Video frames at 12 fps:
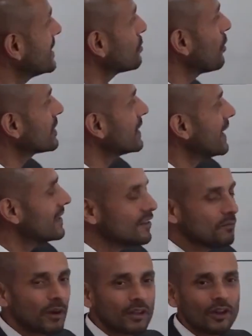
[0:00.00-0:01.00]
is what the end
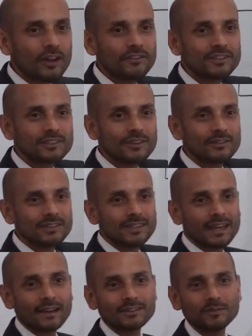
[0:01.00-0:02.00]
of my life has
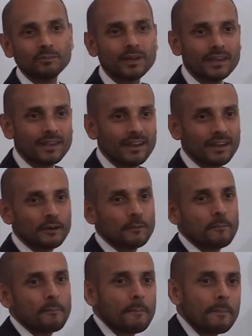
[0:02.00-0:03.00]
turned out to be.
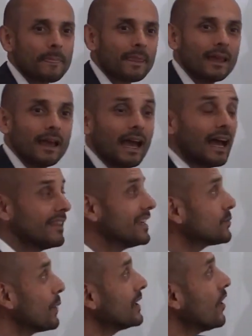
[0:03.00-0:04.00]
And
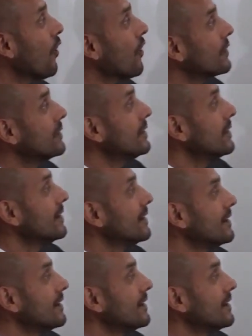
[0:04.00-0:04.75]
this went on